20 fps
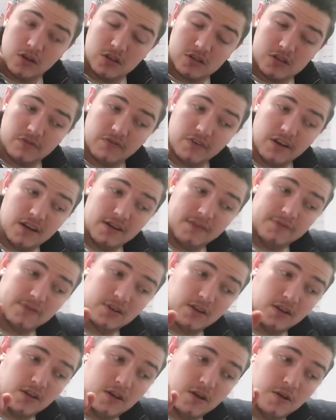Survive
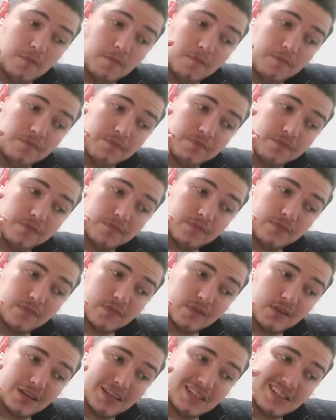
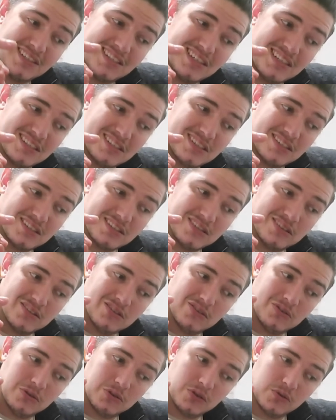a 6
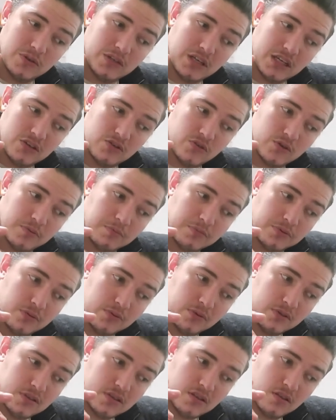or 3 day trip,
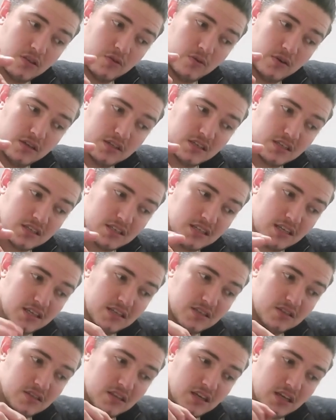3 to 6
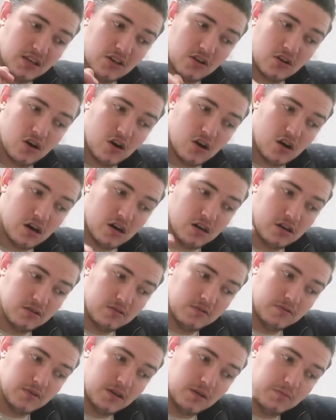days in a car
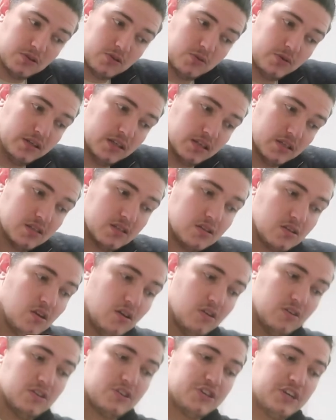in between us
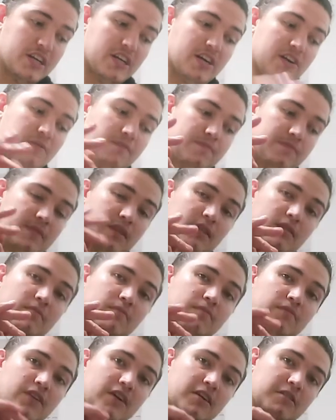on a chair,
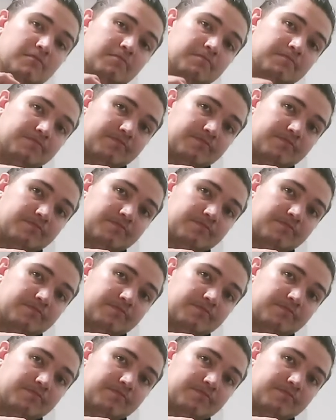fine.